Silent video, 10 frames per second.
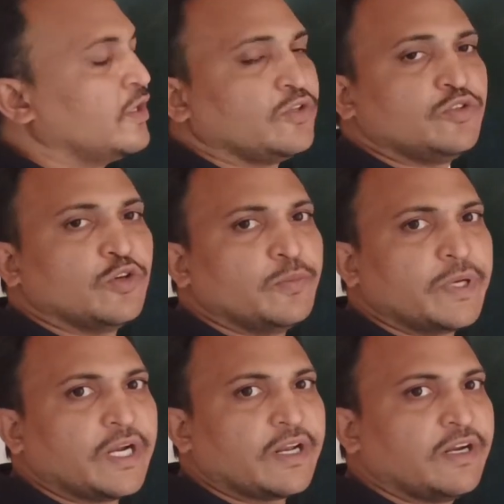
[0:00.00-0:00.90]

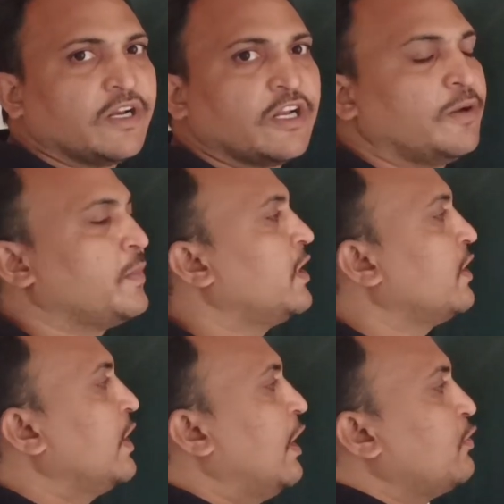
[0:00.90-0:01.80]
Numerator and denominator
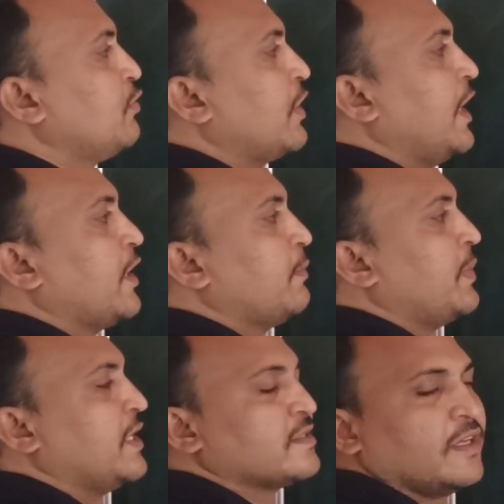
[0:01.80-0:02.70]
we have to take
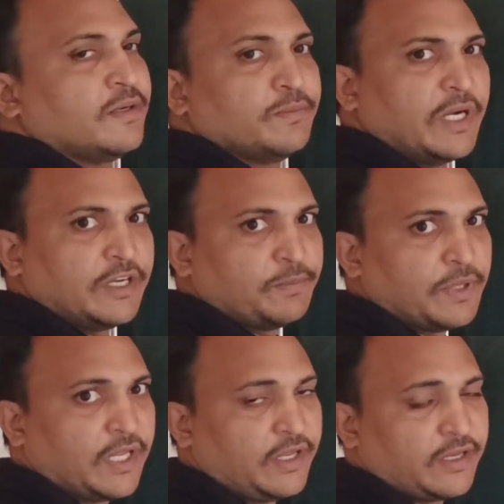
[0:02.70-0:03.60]
plus and multiply.